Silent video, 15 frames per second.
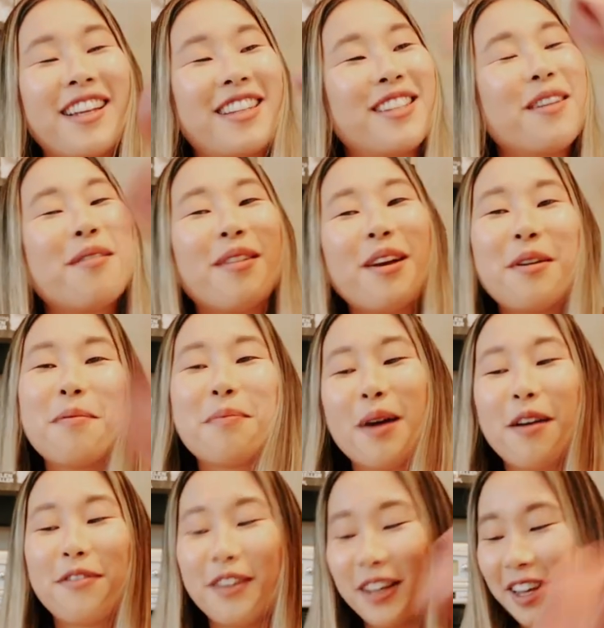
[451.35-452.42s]
it's so like
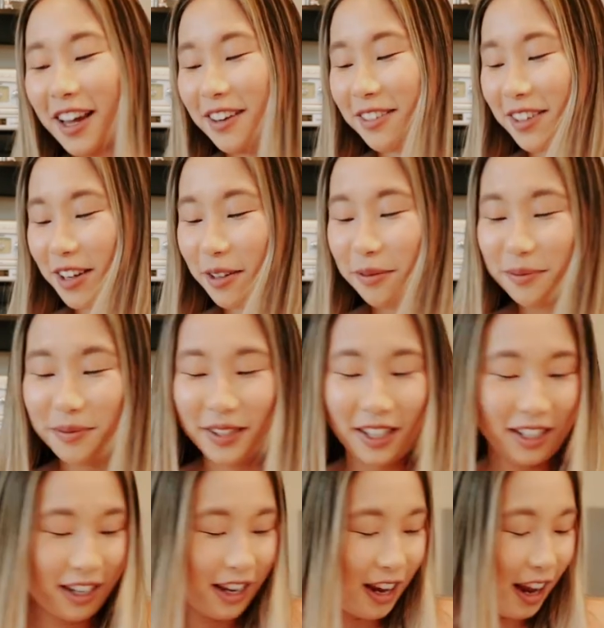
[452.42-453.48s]
puffy. I don't know.
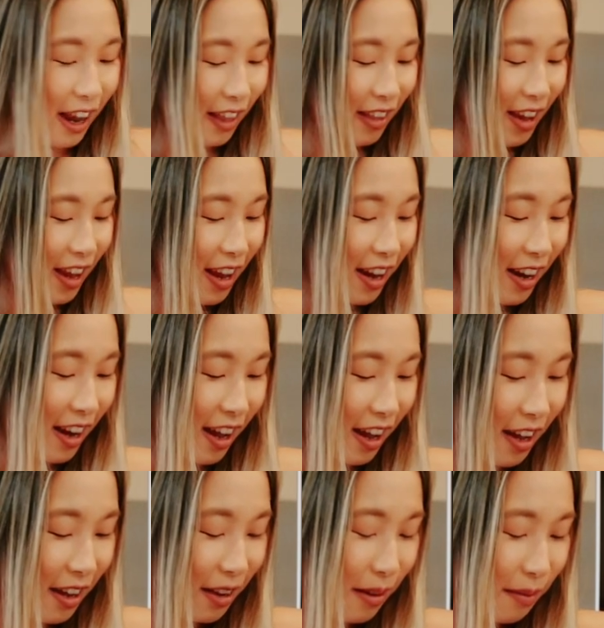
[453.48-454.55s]
And then
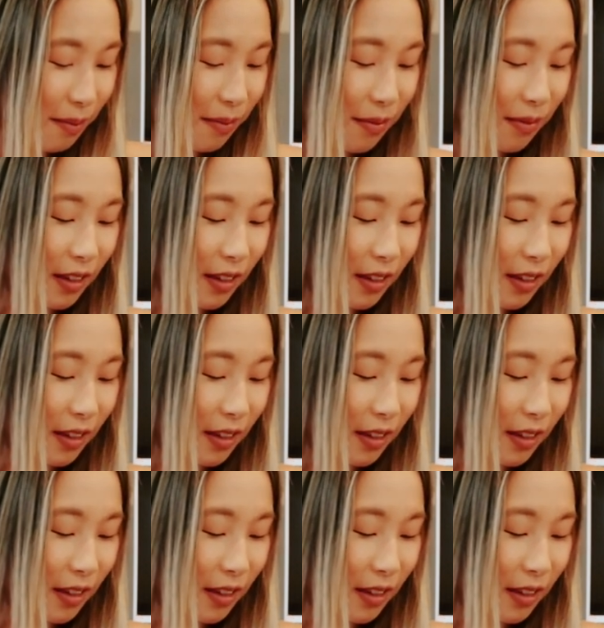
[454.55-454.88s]
I